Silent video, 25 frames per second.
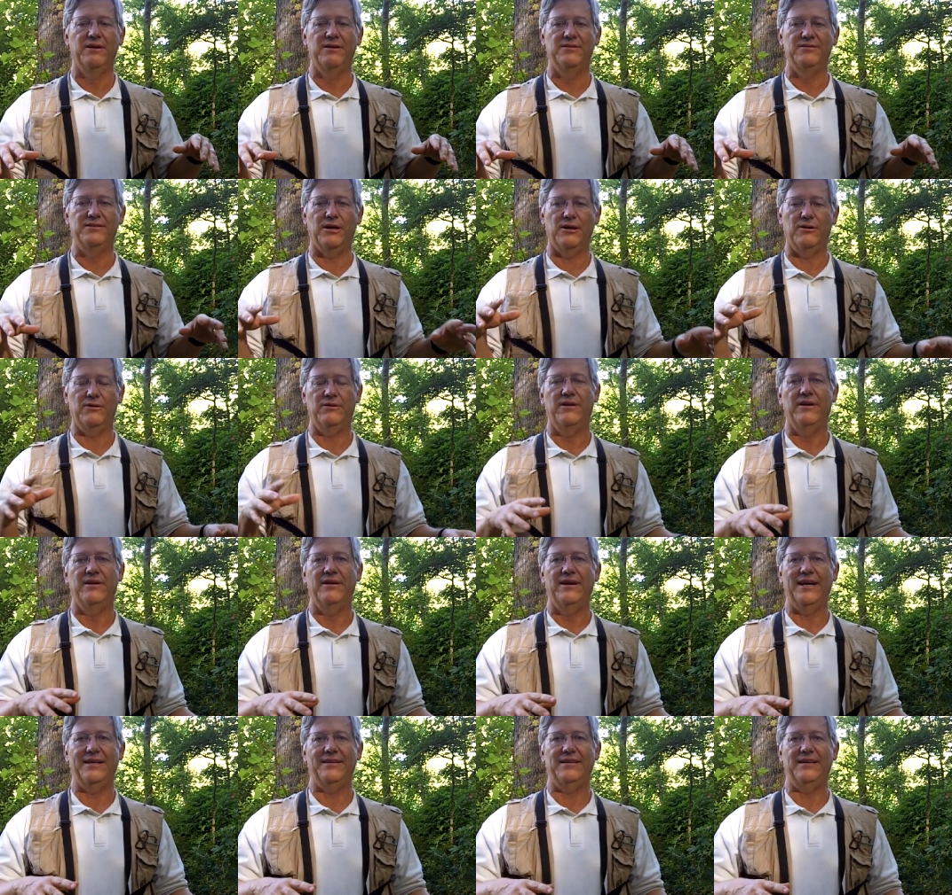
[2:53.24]
So
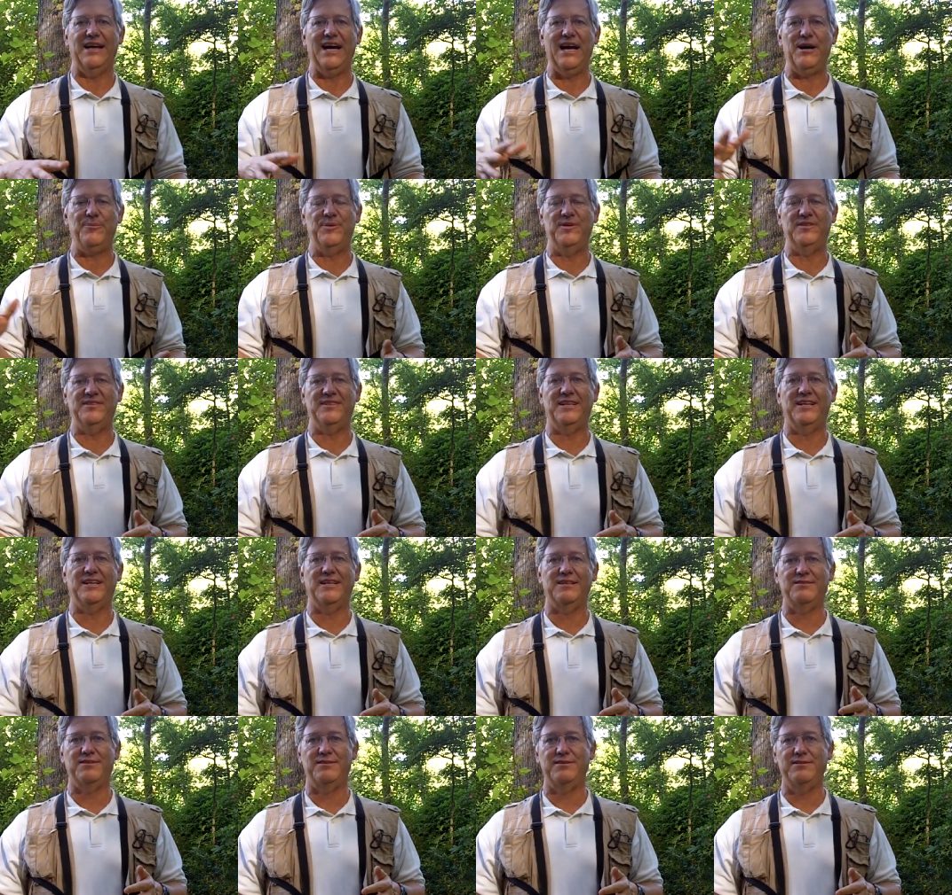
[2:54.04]
at the opposite
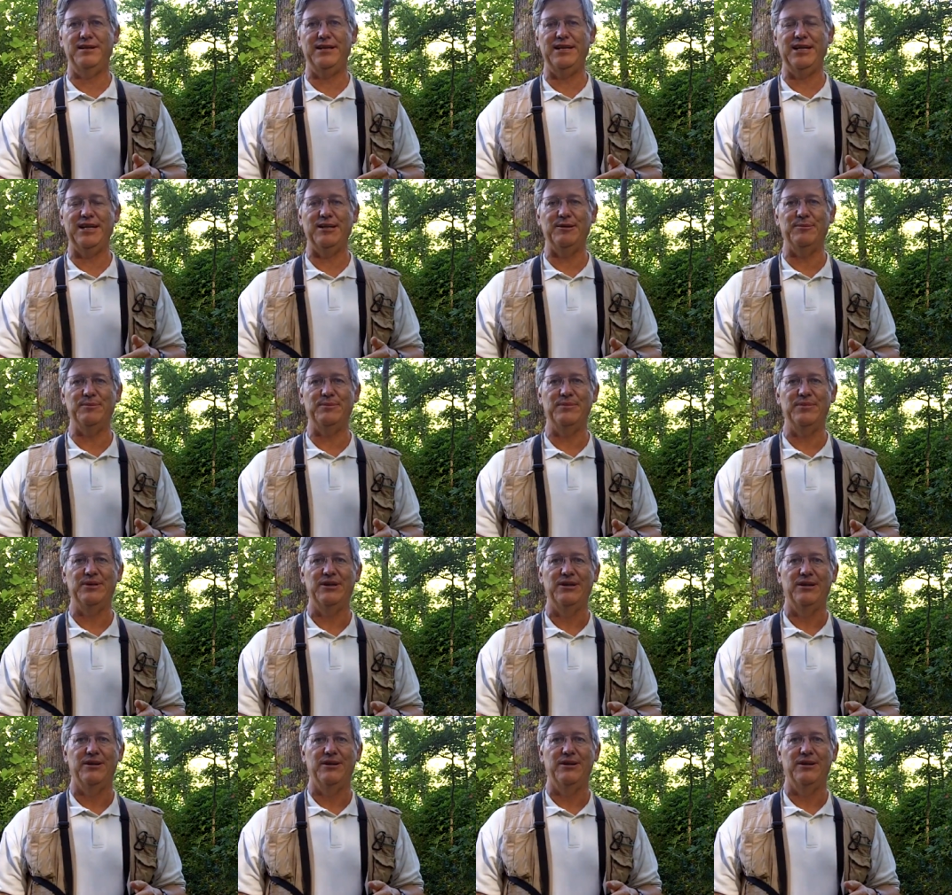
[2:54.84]
extreme,